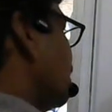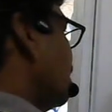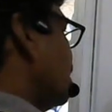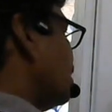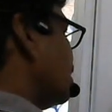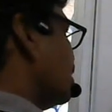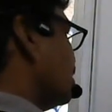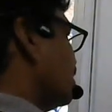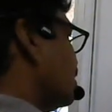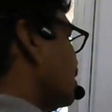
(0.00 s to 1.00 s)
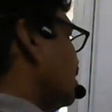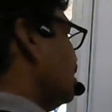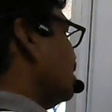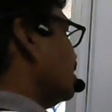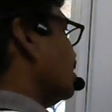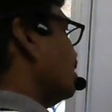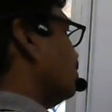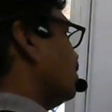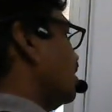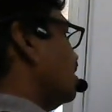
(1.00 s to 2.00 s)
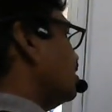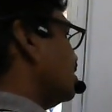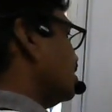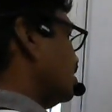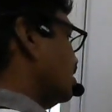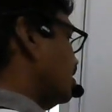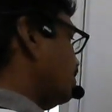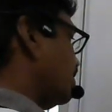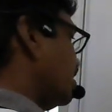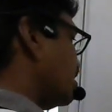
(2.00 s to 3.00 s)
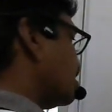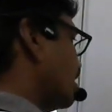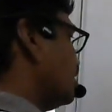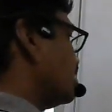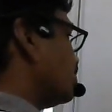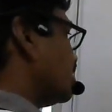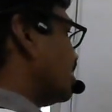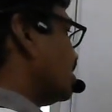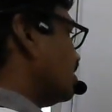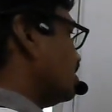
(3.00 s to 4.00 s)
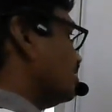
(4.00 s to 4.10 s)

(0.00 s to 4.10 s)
pH, C, pH, here pH, like this you can write.